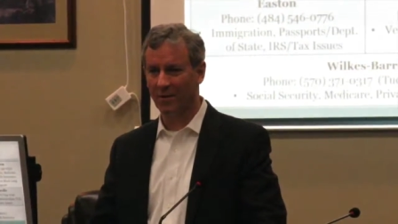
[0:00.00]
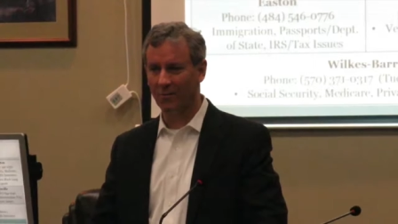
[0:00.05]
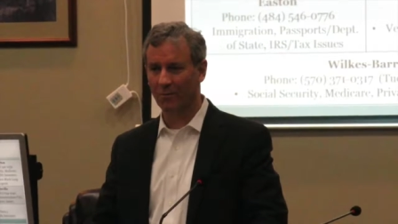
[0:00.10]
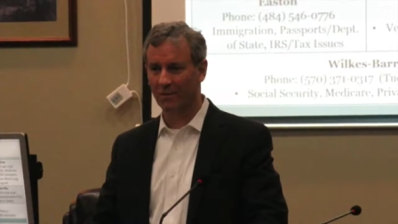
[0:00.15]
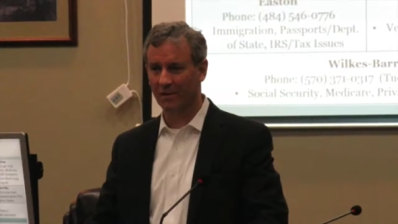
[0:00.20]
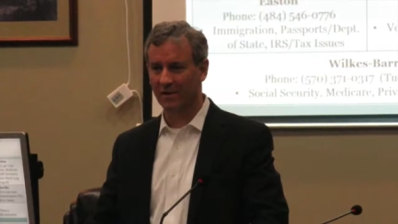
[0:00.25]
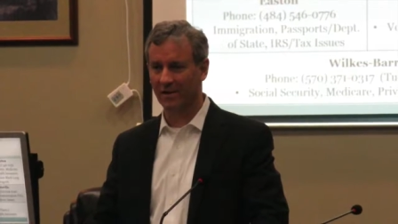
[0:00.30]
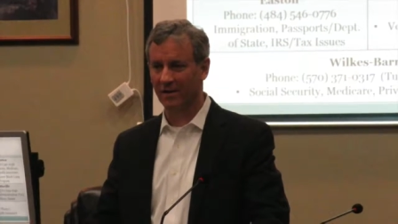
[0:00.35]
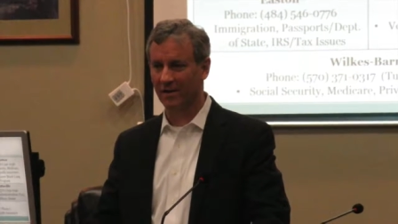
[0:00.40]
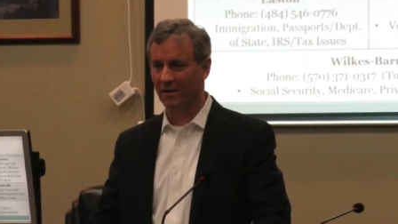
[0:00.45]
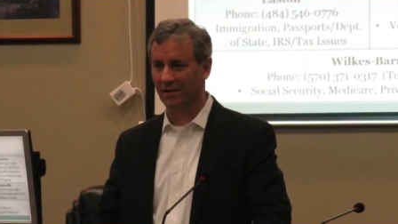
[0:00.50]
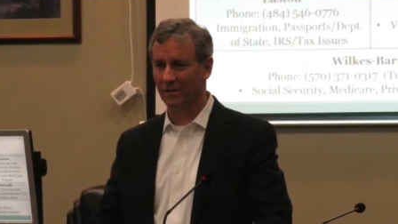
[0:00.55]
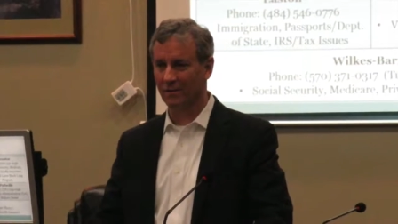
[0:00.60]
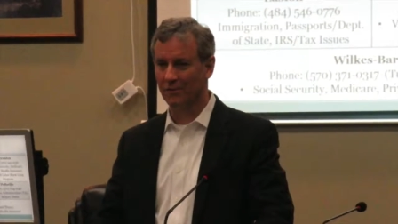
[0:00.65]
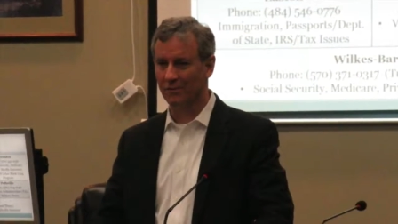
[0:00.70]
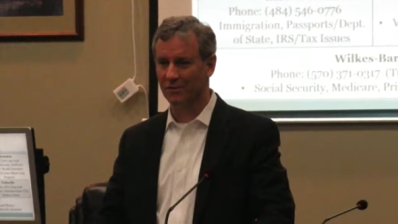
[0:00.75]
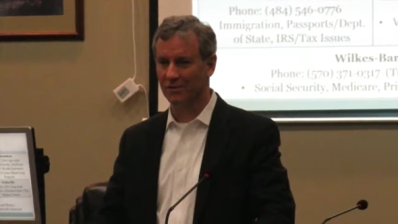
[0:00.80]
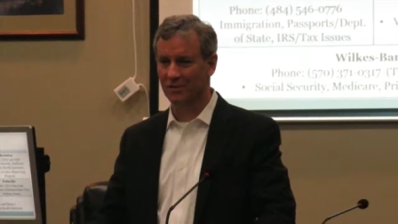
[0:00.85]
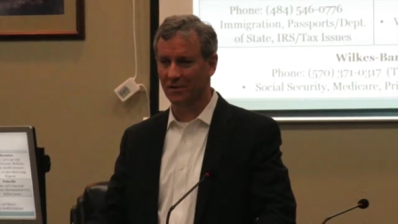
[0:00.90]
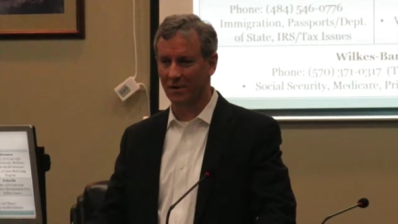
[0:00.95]
oh, we're going to
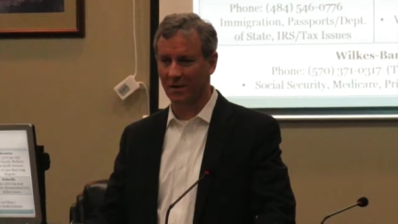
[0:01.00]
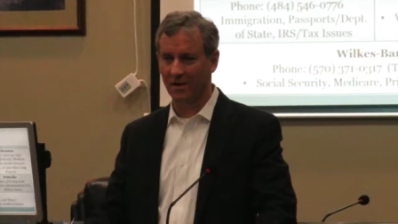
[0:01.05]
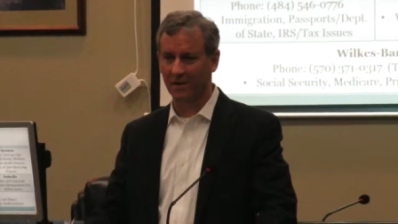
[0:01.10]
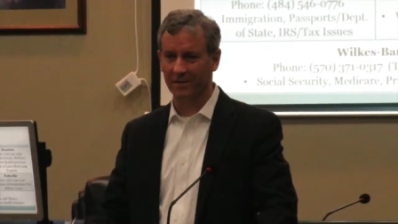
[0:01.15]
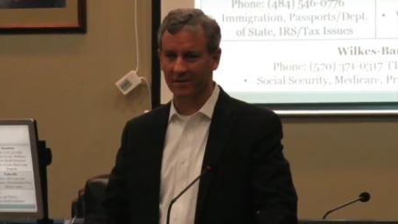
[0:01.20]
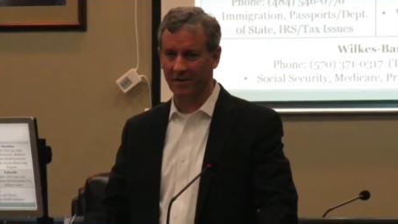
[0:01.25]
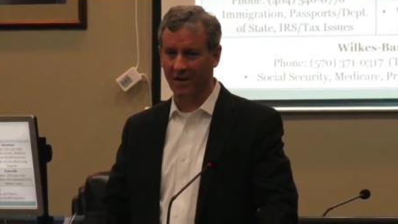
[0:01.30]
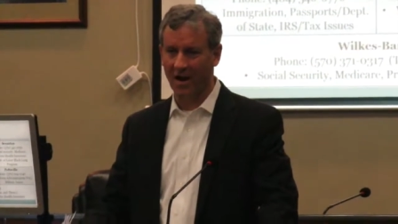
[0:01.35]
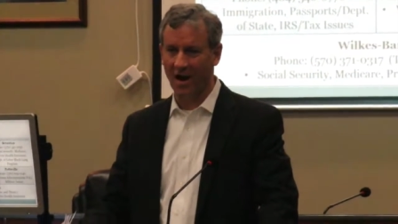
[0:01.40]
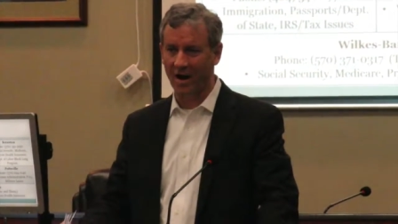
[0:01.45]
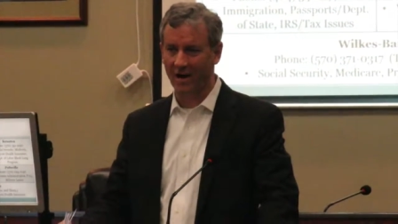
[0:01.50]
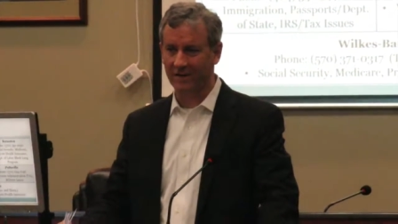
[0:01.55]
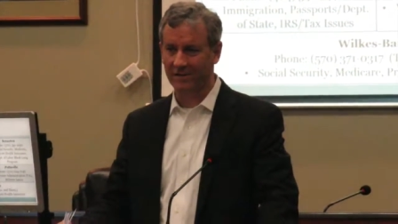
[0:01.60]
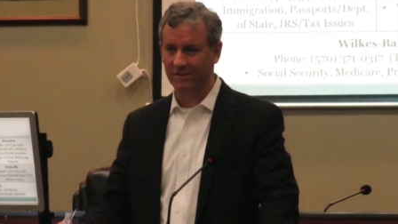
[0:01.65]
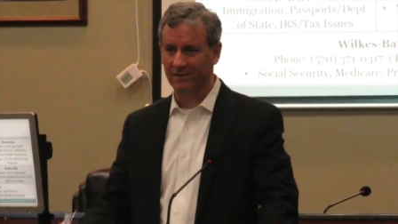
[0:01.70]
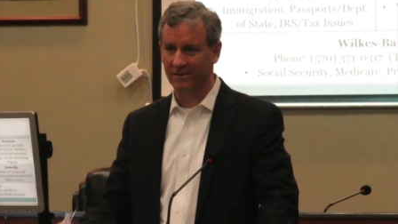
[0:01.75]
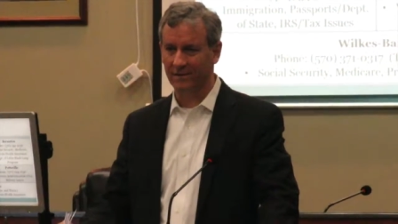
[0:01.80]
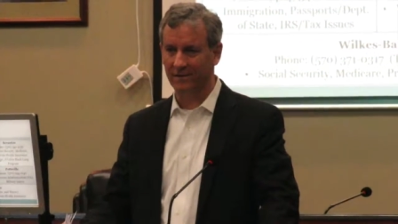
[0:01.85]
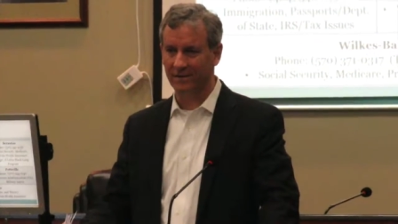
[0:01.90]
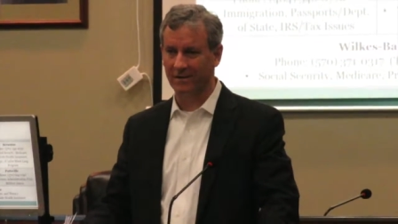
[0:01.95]
lose our
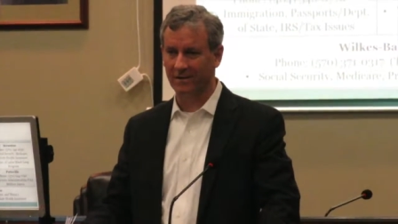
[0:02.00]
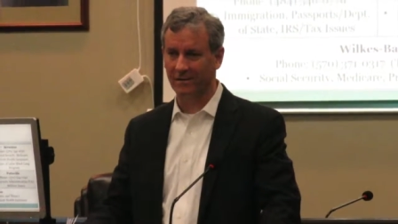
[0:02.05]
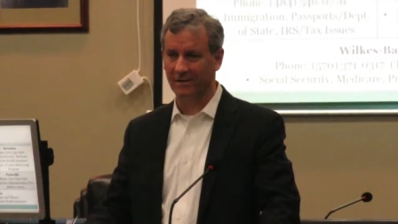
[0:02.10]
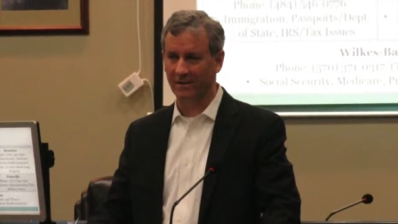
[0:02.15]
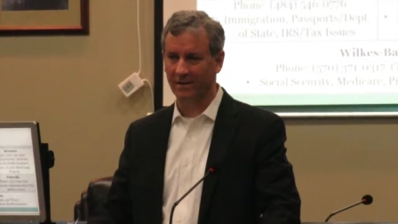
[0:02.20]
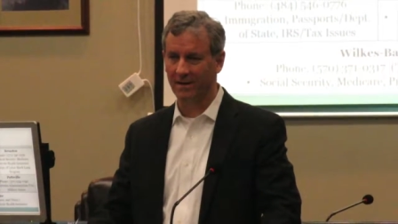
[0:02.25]
doctor.